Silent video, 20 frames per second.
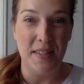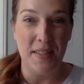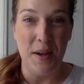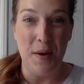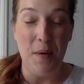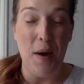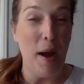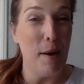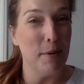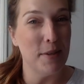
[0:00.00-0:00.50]

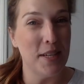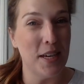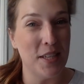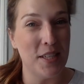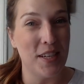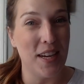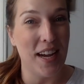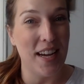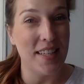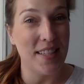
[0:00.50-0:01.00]
So I will talk
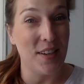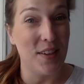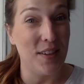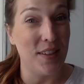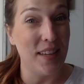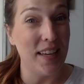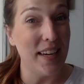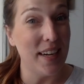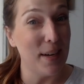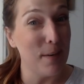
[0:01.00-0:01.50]
to you guys
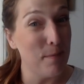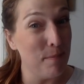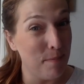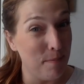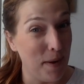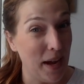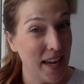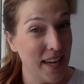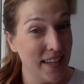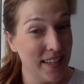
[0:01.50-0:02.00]
all later.
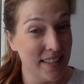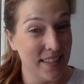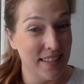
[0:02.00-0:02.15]
Bye.